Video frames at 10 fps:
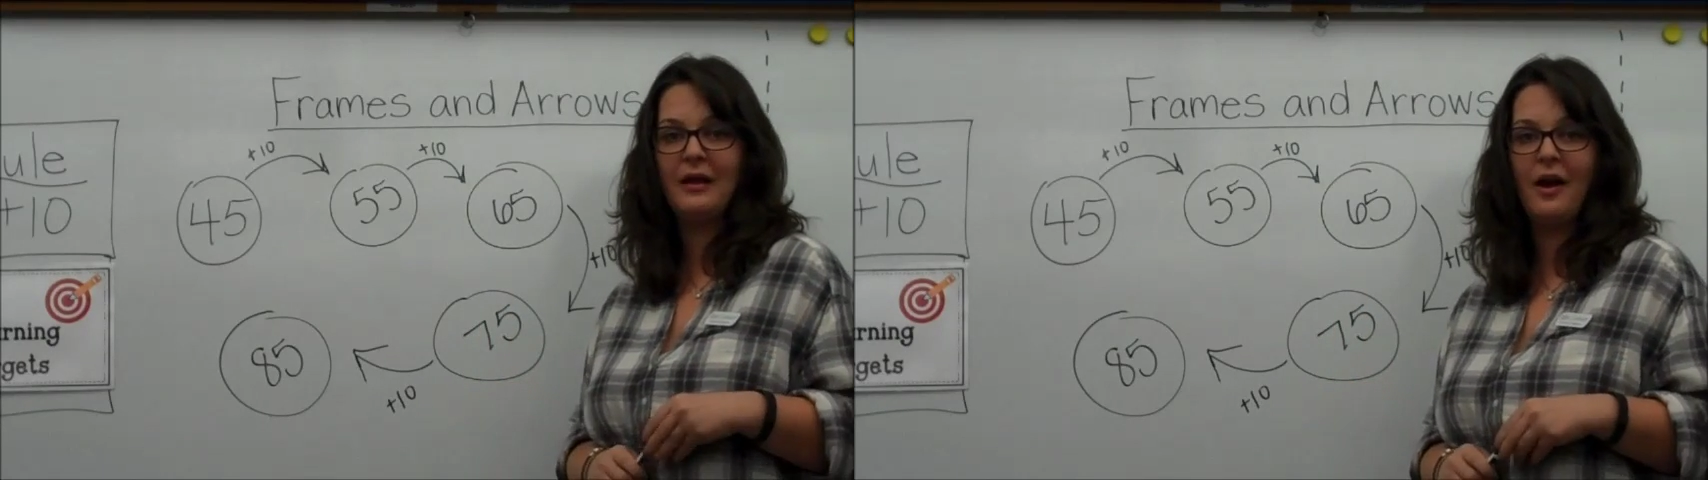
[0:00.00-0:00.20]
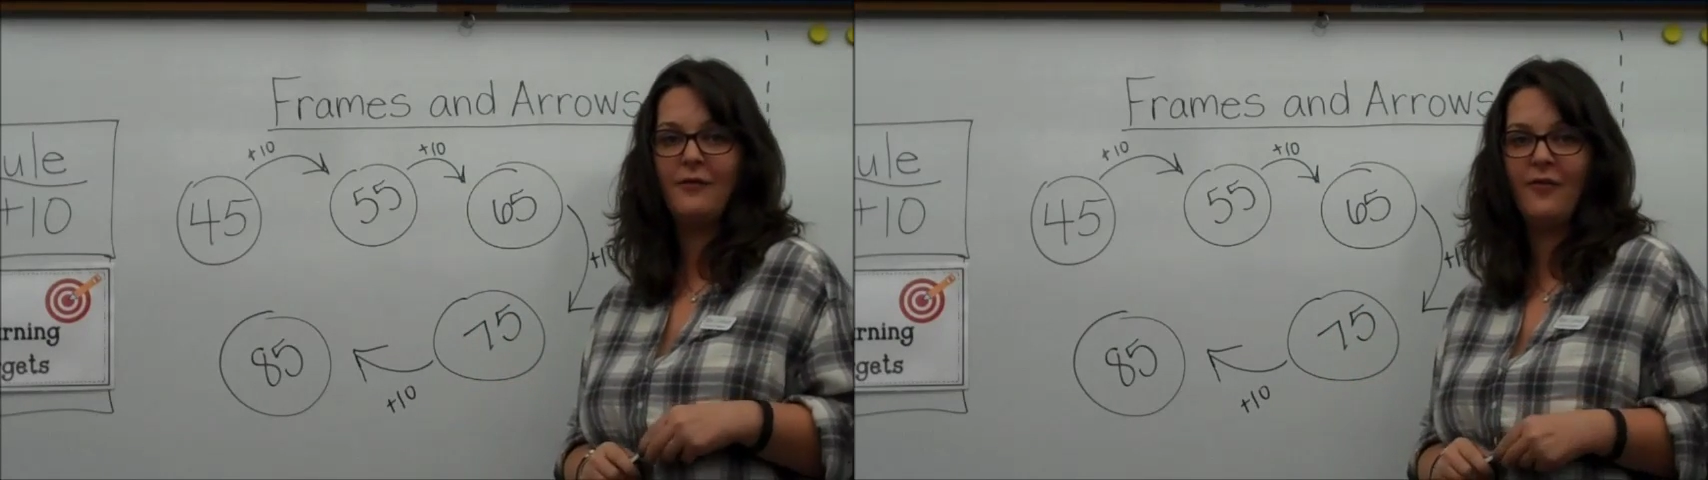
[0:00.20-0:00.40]

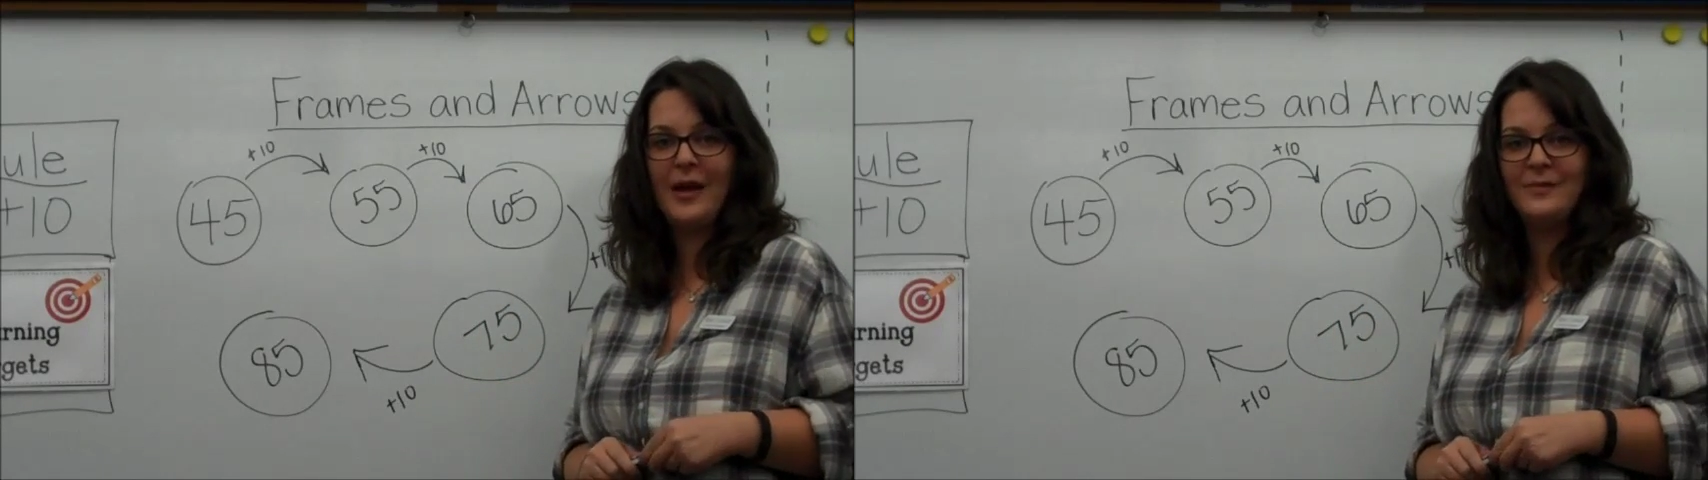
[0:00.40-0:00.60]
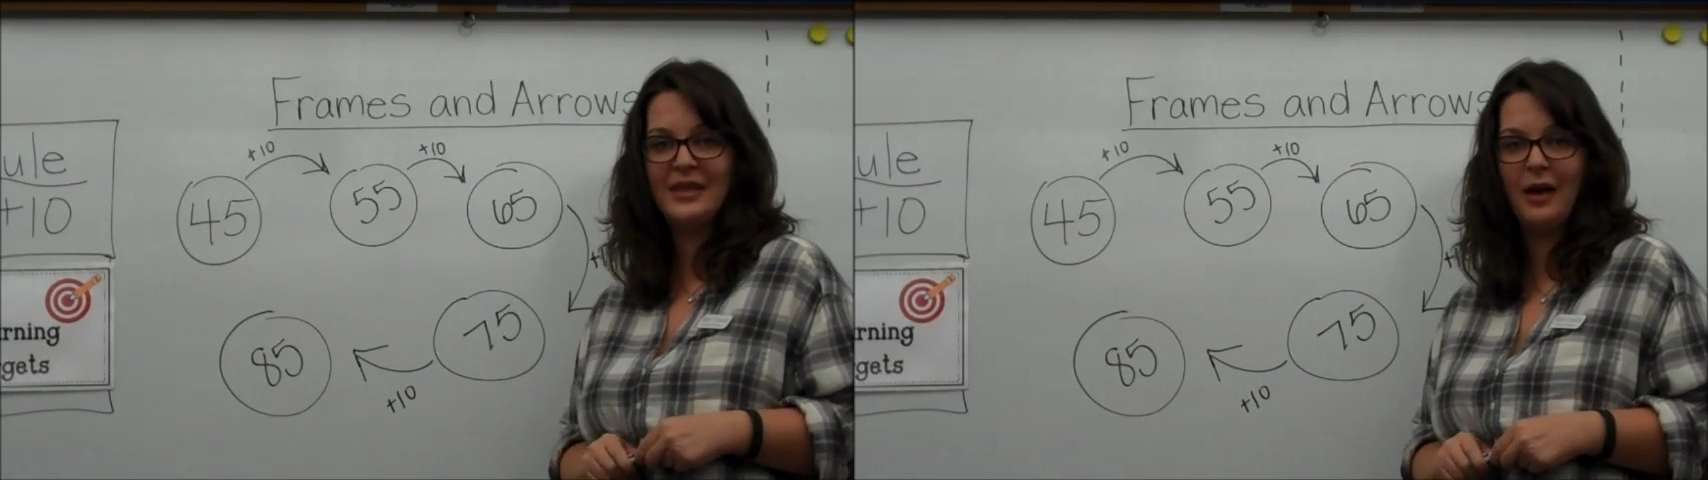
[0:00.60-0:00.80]
on
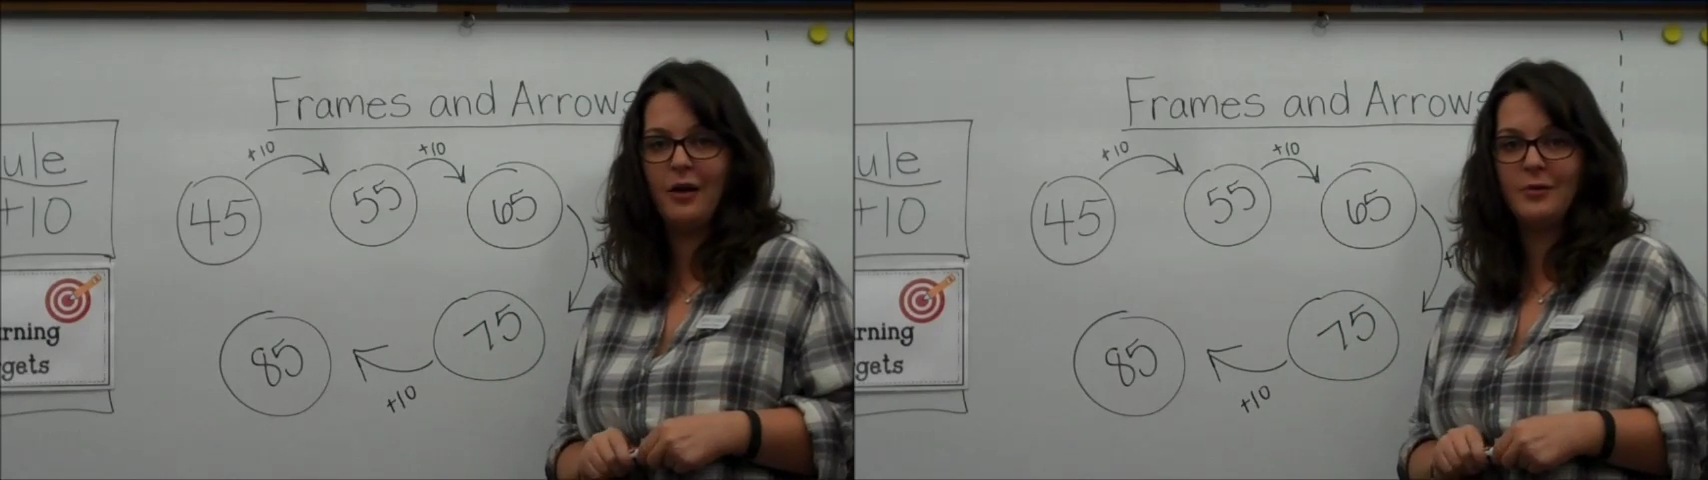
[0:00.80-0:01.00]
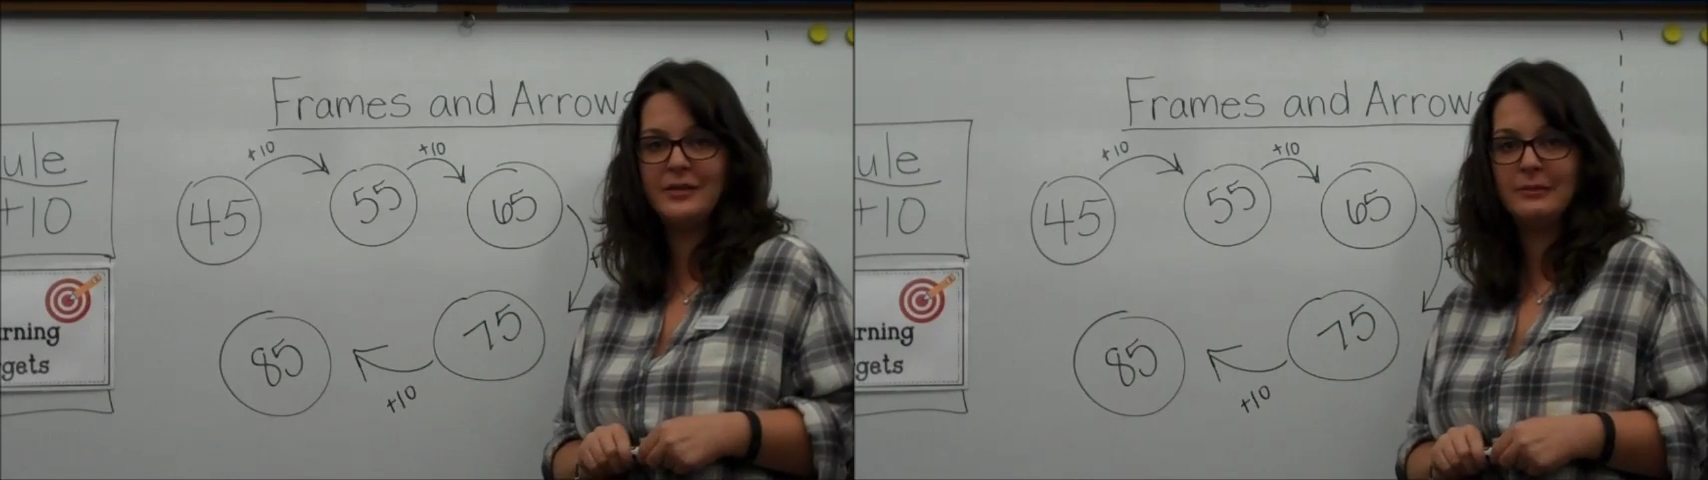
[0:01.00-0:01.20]
frames and
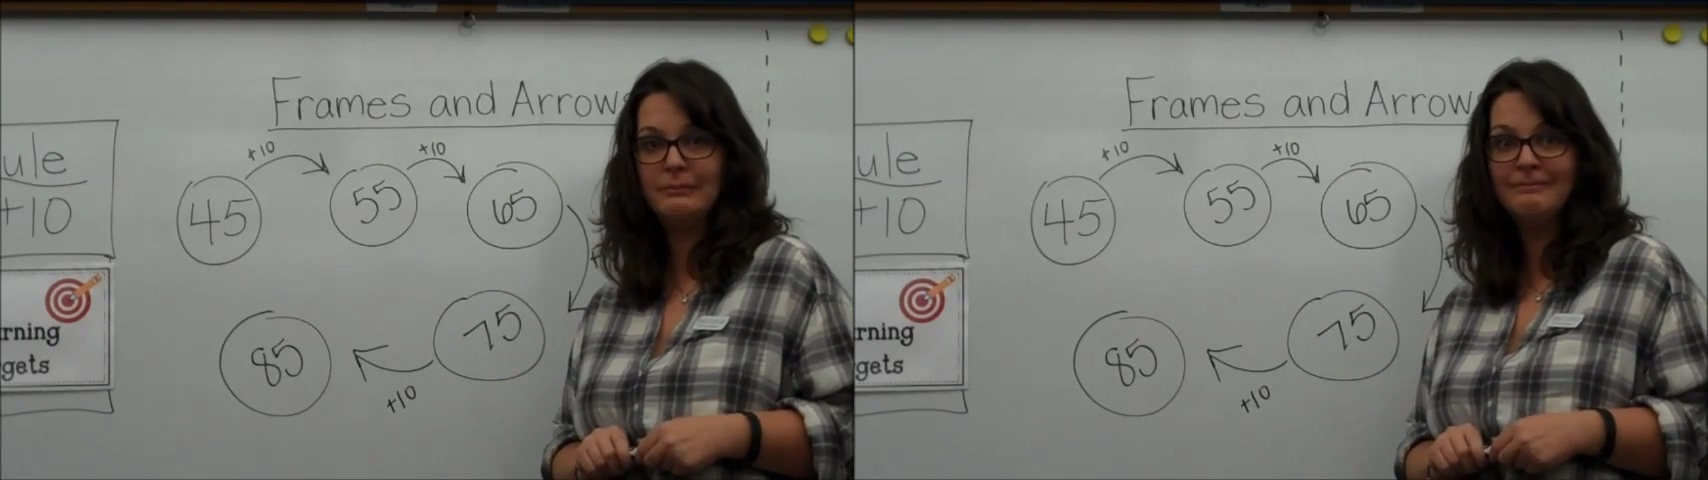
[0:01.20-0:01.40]
arrows.